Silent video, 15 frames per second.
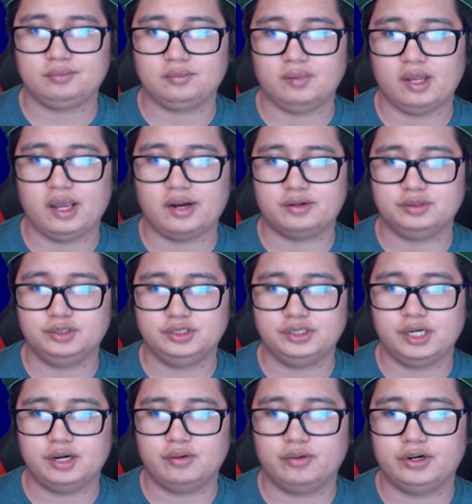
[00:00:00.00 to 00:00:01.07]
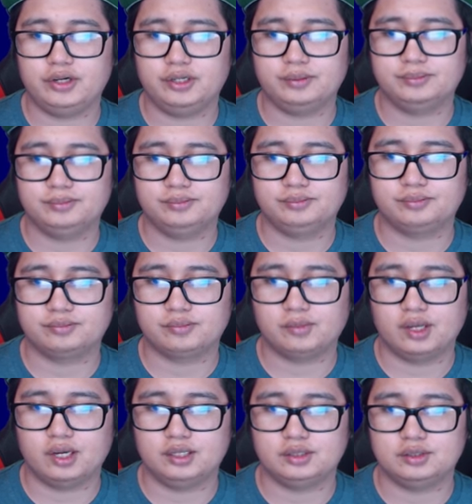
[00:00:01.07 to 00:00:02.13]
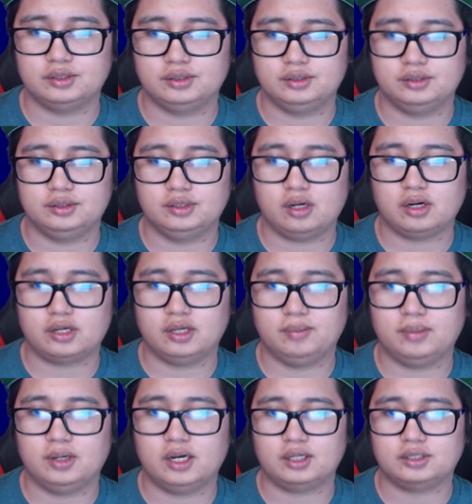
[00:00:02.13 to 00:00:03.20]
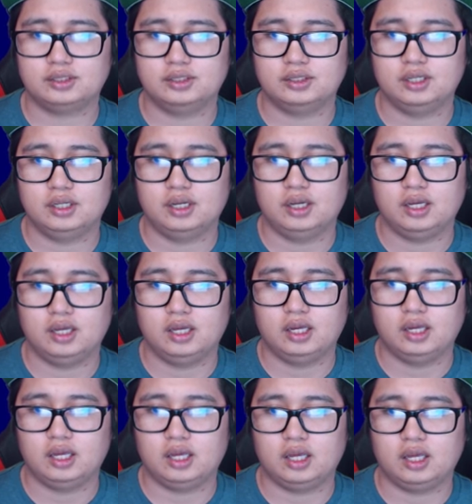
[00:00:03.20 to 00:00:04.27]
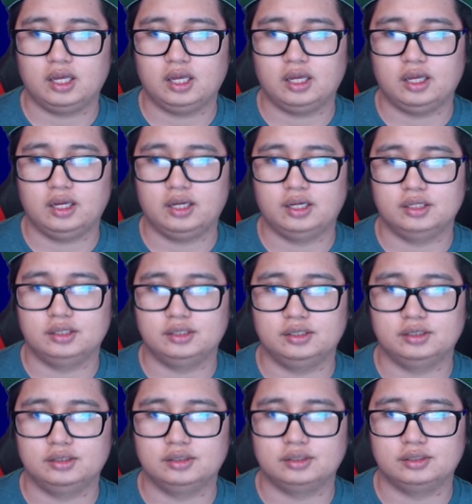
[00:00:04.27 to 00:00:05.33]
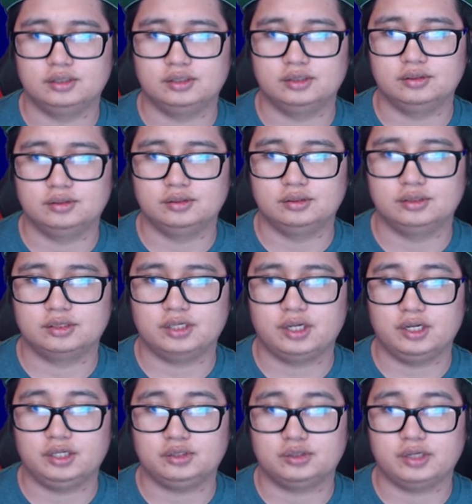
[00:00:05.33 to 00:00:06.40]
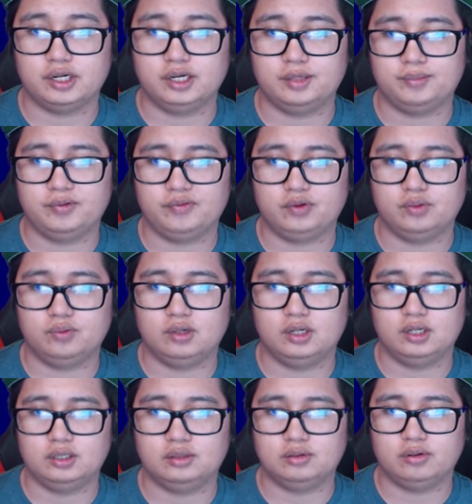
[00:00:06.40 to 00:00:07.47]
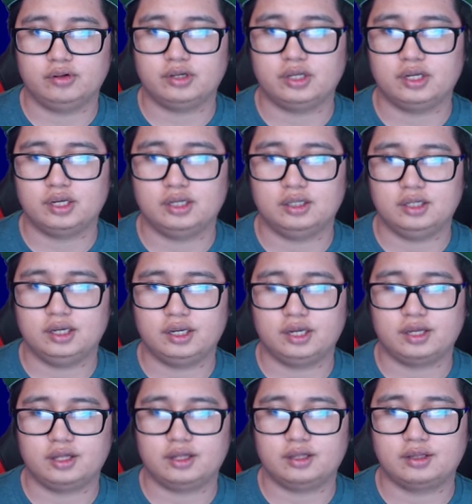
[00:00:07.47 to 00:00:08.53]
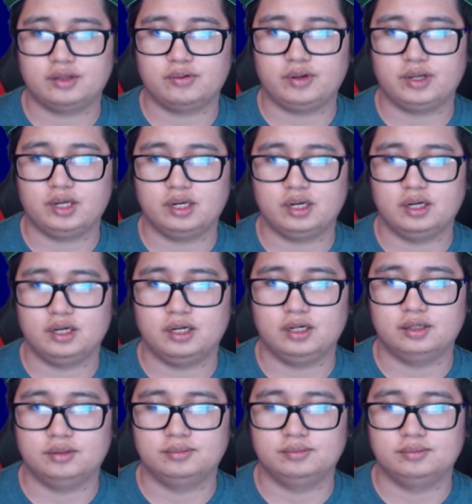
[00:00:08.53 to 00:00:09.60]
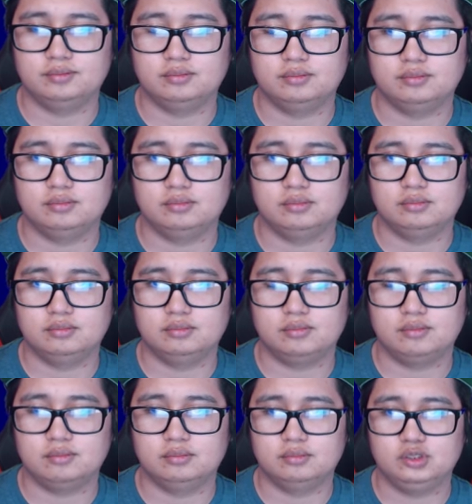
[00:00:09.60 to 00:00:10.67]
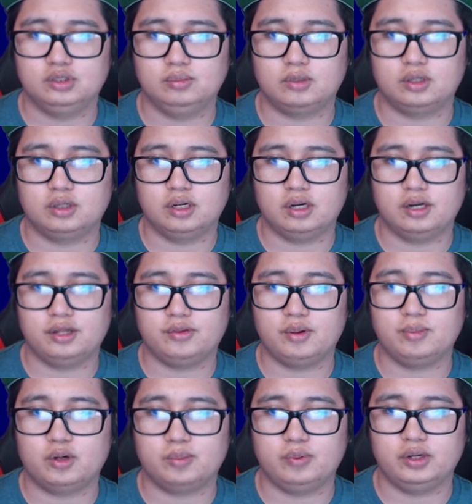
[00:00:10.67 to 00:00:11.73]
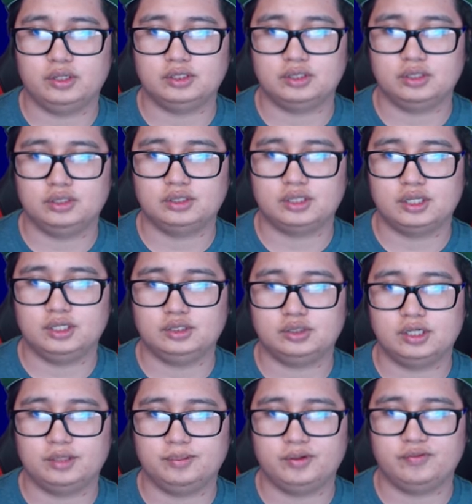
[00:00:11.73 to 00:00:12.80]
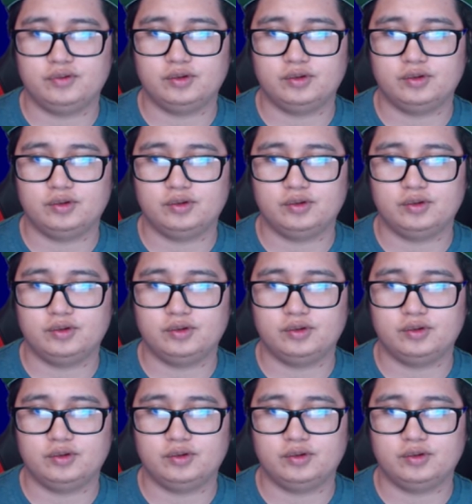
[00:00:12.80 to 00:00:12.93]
Arrow Shower, get Talkie Box, and uh, Skid Trap if you want, or you can get like three uh two more uh three more points on Skid Trap if you